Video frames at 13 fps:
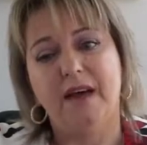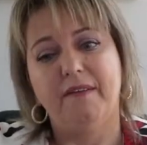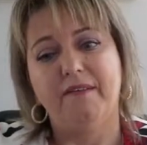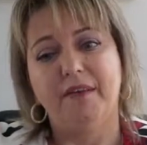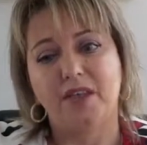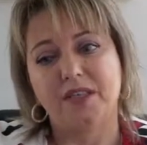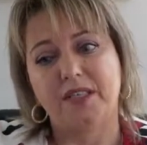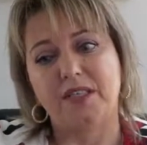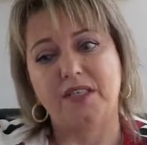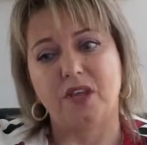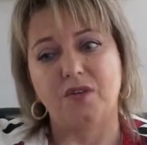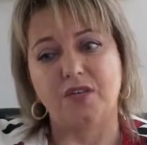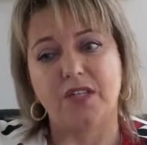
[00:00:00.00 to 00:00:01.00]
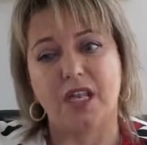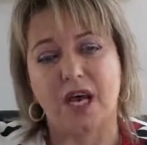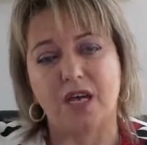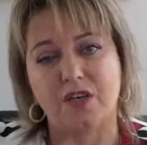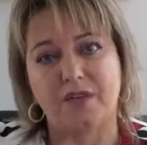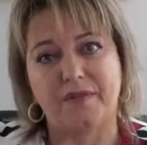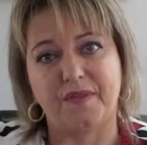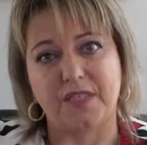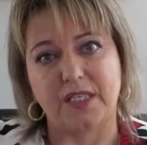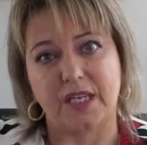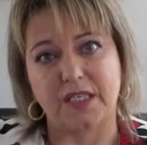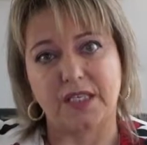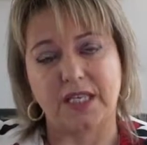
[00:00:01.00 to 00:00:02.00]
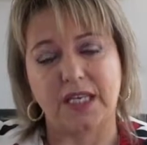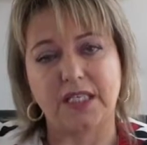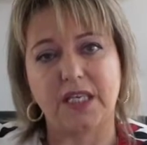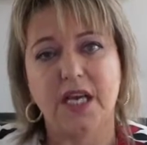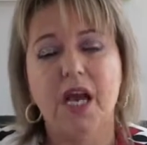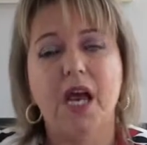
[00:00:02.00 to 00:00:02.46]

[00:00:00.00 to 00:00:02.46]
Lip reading: versus those larger facilities.